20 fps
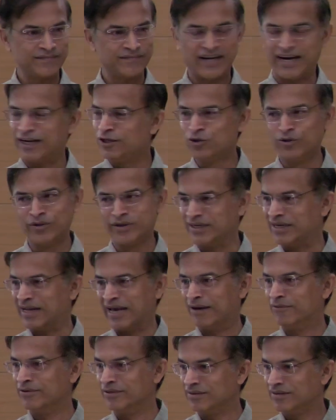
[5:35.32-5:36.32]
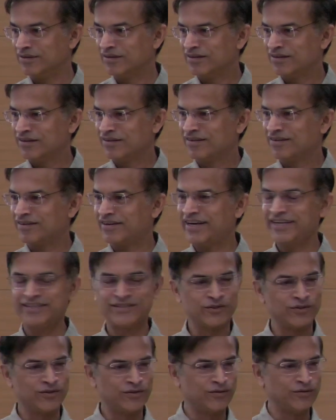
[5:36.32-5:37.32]
And you were in heaven, right?
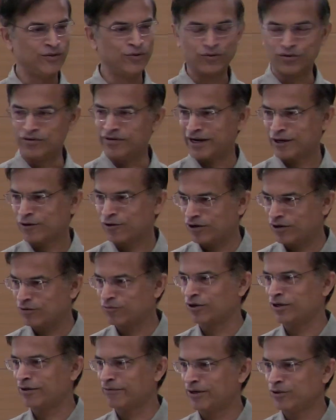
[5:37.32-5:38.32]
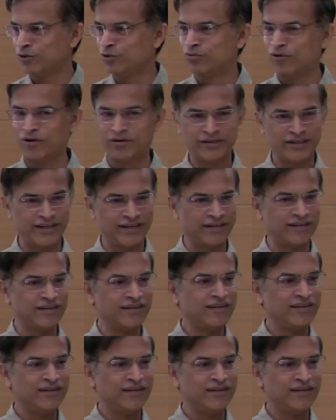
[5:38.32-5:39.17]
So you could record whatever you wanted.